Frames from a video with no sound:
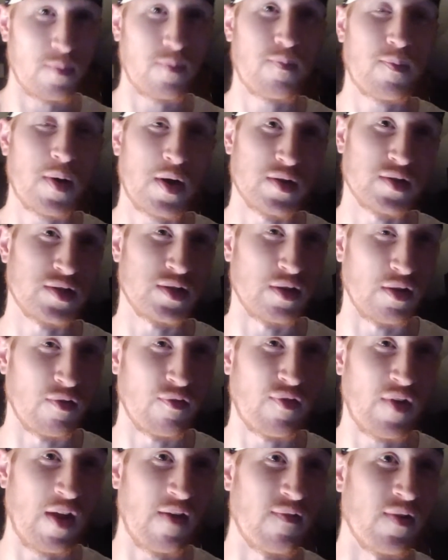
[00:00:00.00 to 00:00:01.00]
Personal
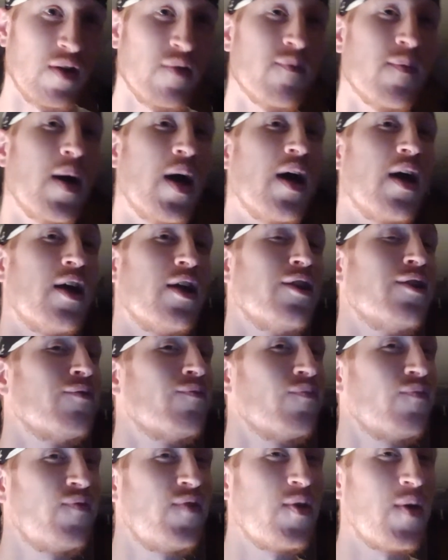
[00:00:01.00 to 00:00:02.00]
favorite of mine.
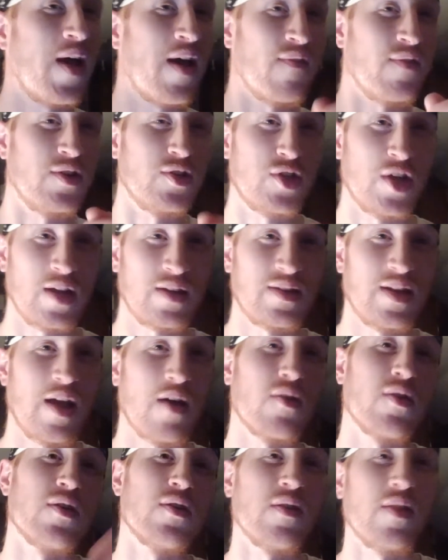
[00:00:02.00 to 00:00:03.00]
If you haven't checked
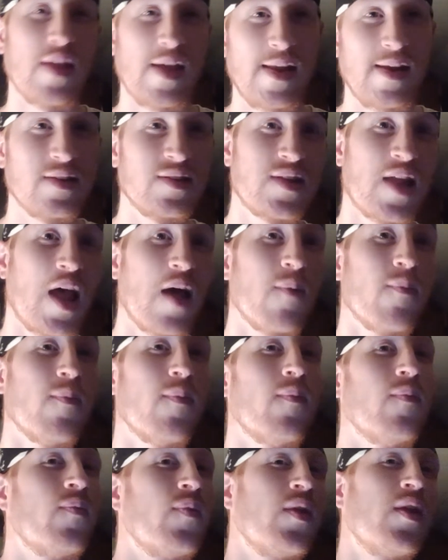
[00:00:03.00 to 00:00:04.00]
out her latest
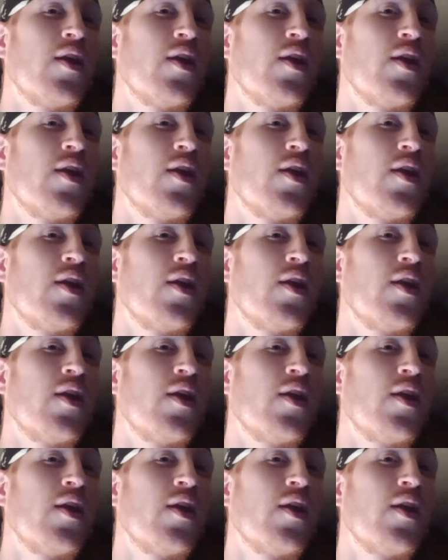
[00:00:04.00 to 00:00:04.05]
album,